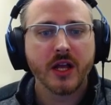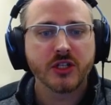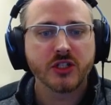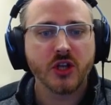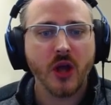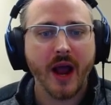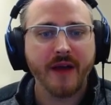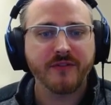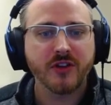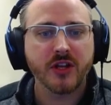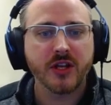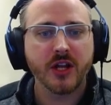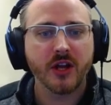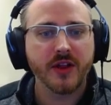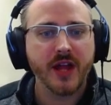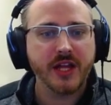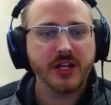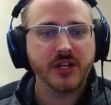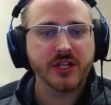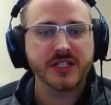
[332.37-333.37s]
So after you
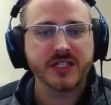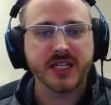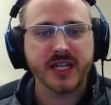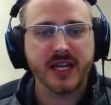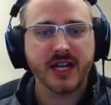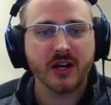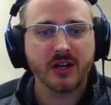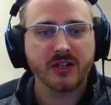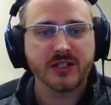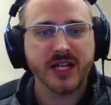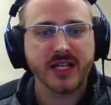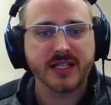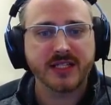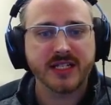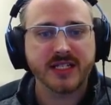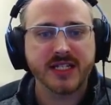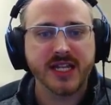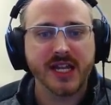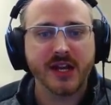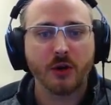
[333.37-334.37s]
kill that, you can see here it says
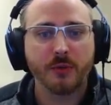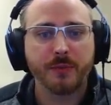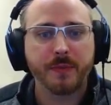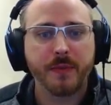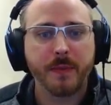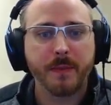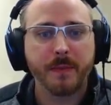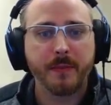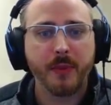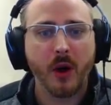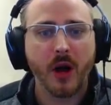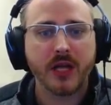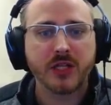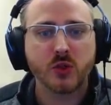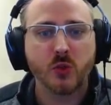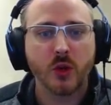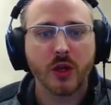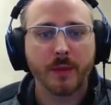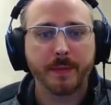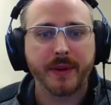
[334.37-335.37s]
the secret
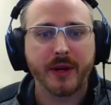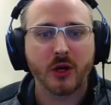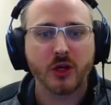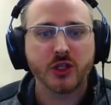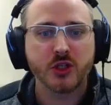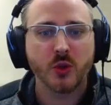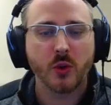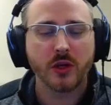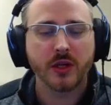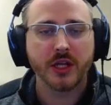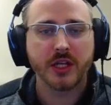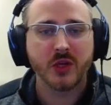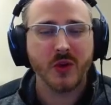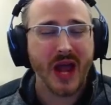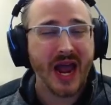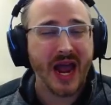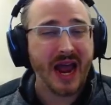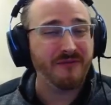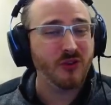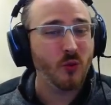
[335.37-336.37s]
boss will appear shortly. You
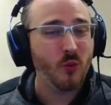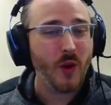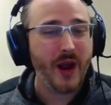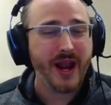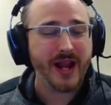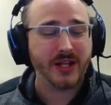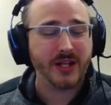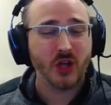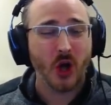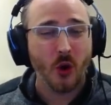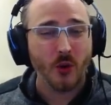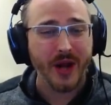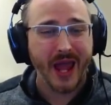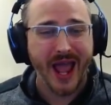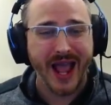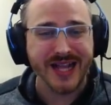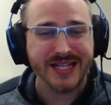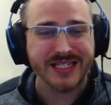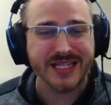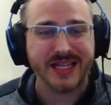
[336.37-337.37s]
have to wait. Don't
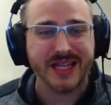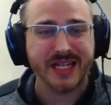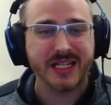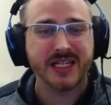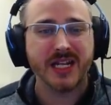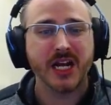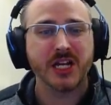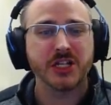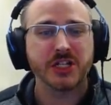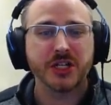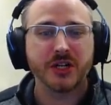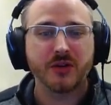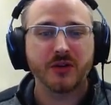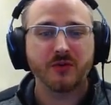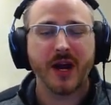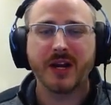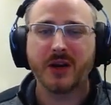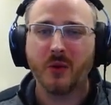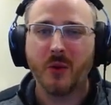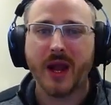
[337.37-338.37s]
exit the dungeon
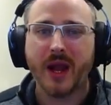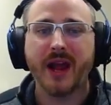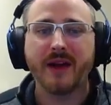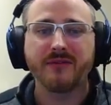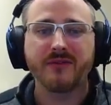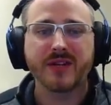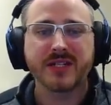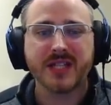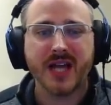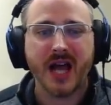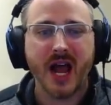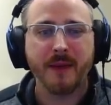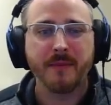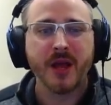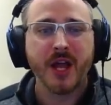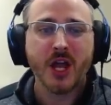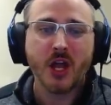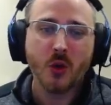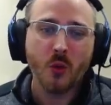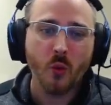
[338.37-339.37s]
right away every time.
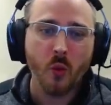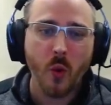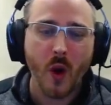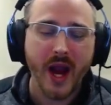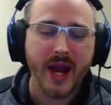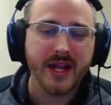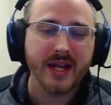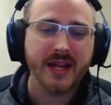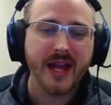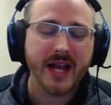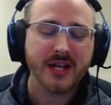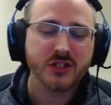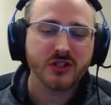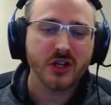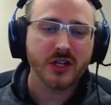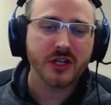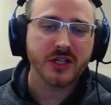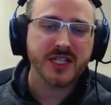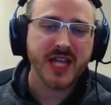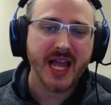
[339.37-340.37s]
Wait an
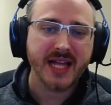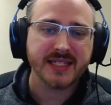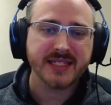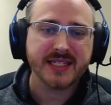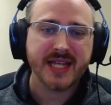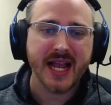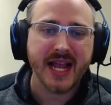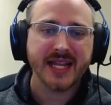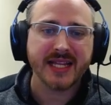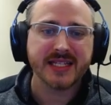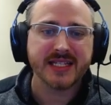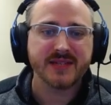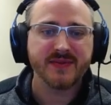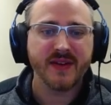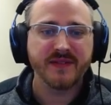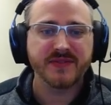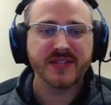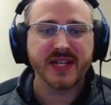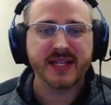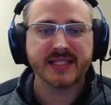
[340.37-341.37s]
extra 10 seconds,
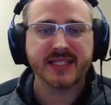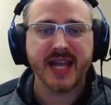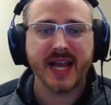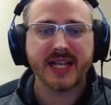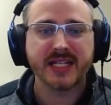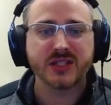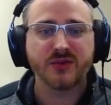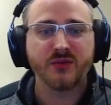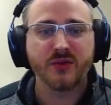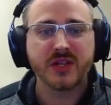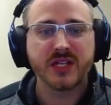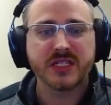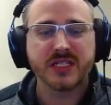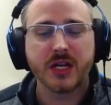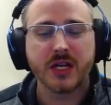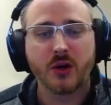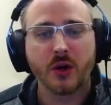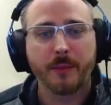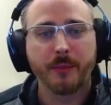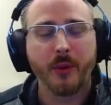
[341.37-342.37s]
15 seconds for the
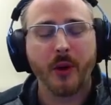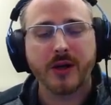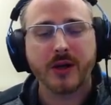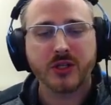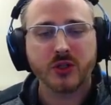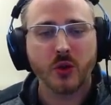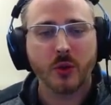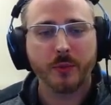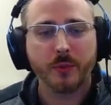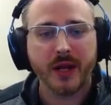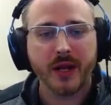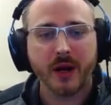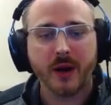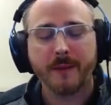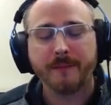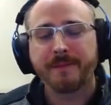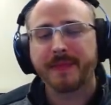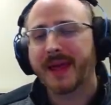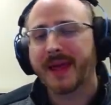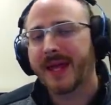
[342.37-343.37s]
secret boss to
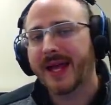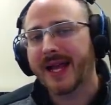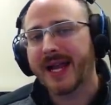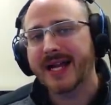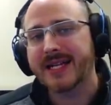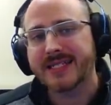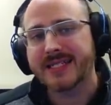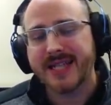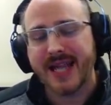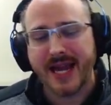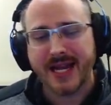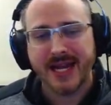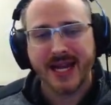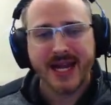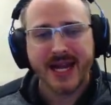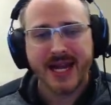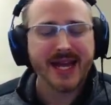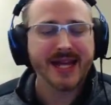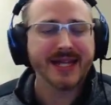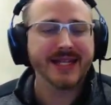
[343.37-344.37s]
appear. Like I said,
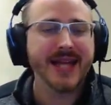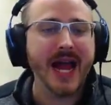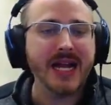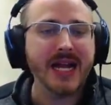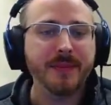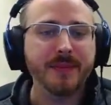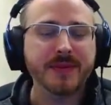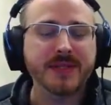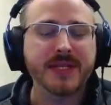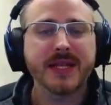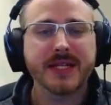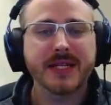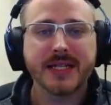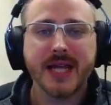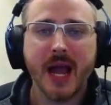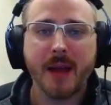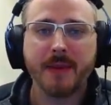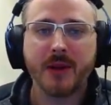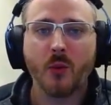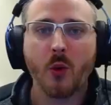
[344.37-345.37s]
90% of the
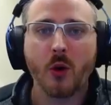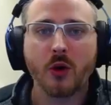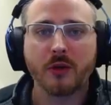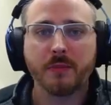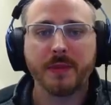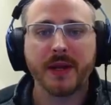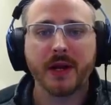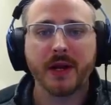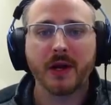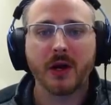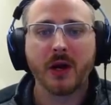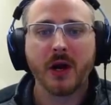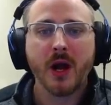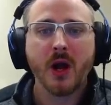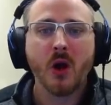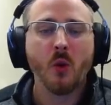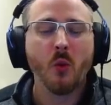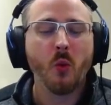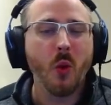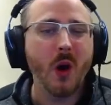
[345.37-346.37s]
time he won't appear.
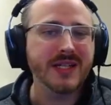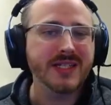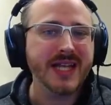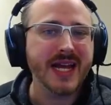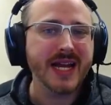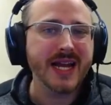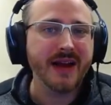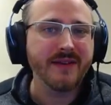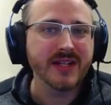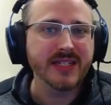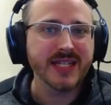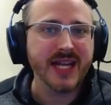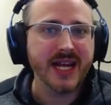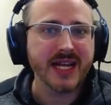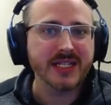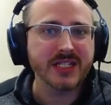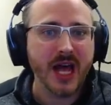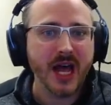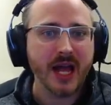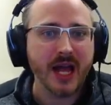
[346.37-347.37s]
Once out of every
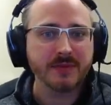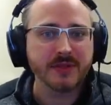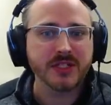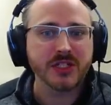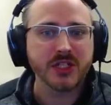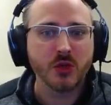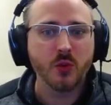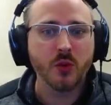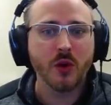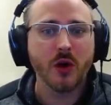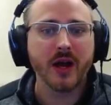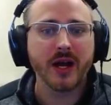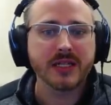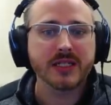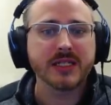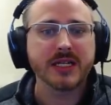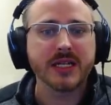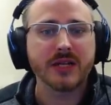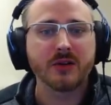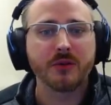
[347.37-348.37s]
10 times, you will get
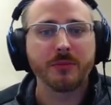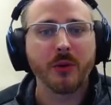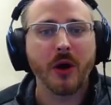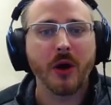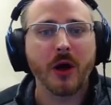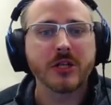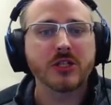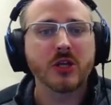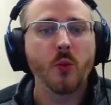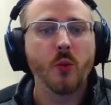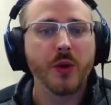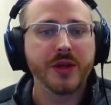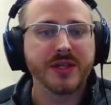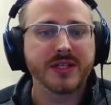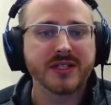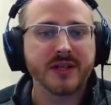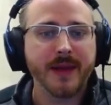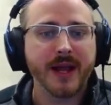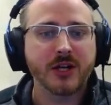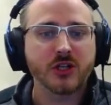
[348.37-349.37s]
a secret boss with
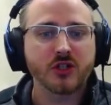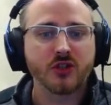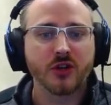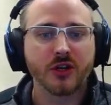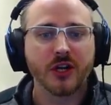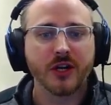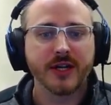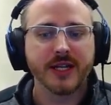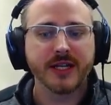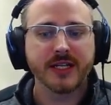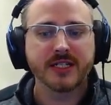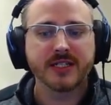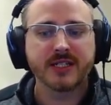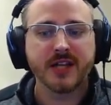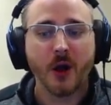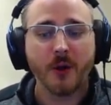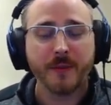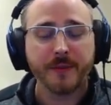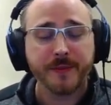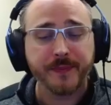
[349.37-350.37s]
some extra goodies.
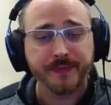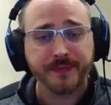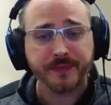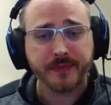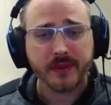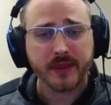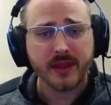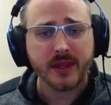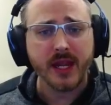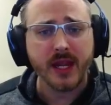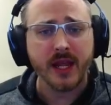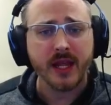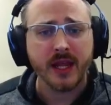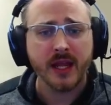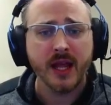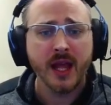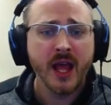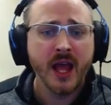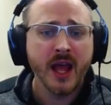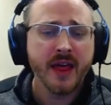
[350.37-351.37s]
So
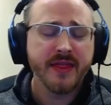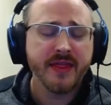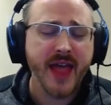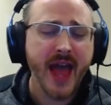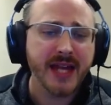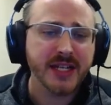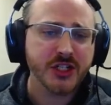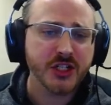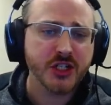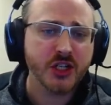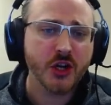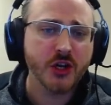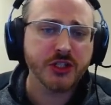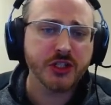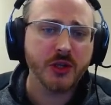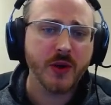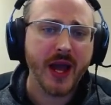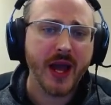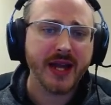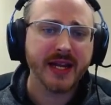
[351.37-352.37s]
that
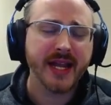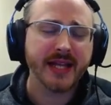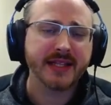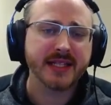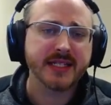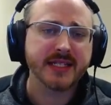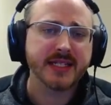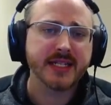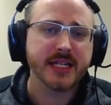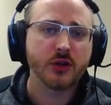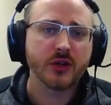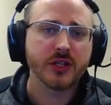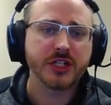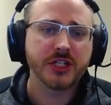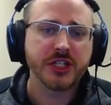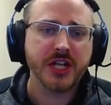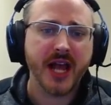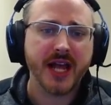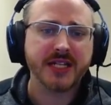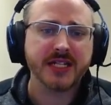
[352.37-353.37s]
shows you how to get the secret
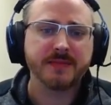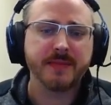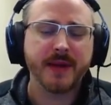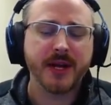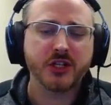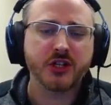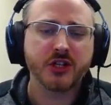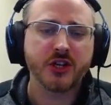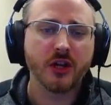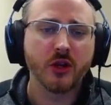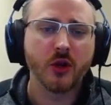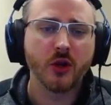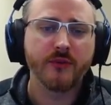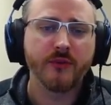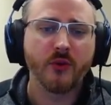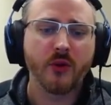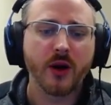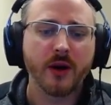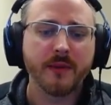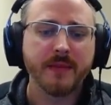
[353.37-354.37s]
chest. Make sure you look
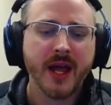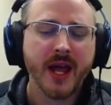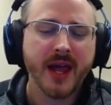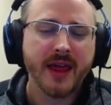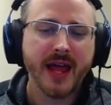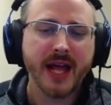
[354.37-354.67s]
for them.